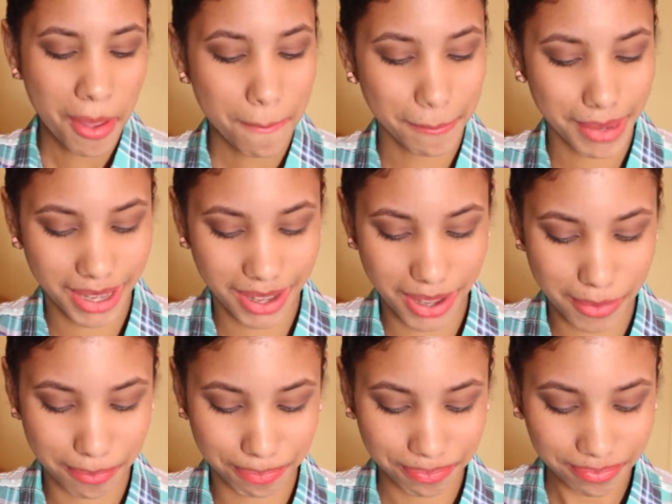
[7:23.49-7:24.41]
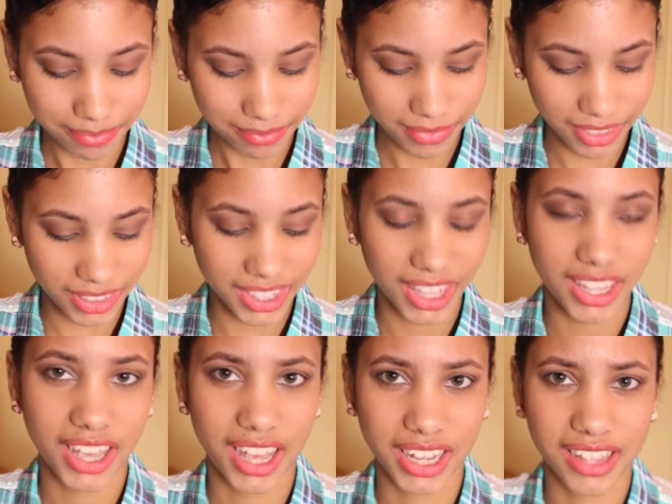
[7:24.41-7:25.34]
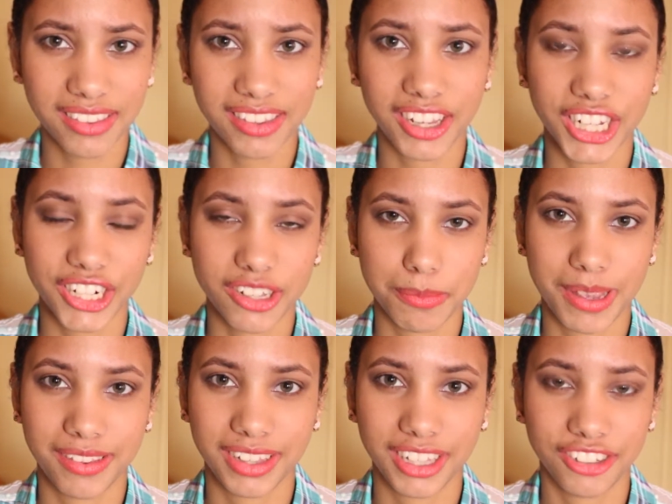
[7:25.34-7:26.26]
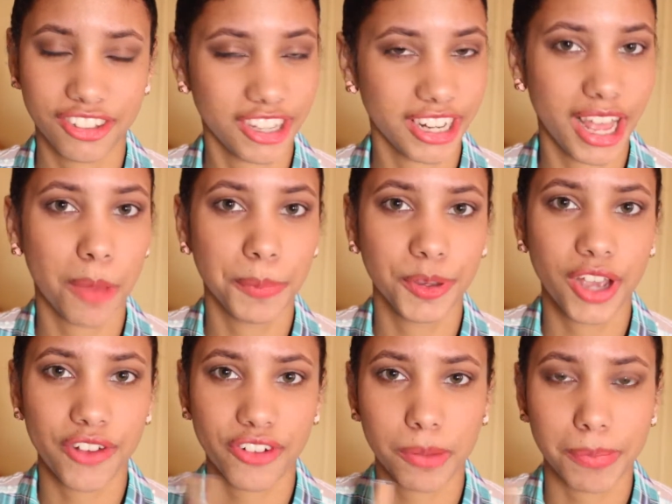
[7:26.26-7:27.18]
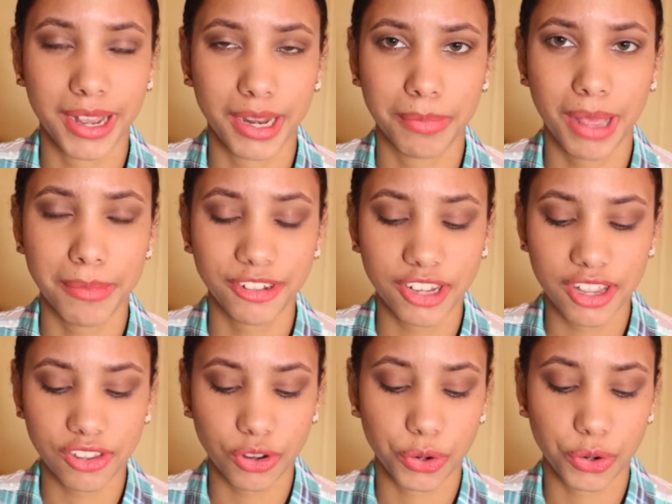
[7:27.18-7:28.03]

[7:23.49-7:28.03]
But a concealer is basically just going to help you cover up any blemishes,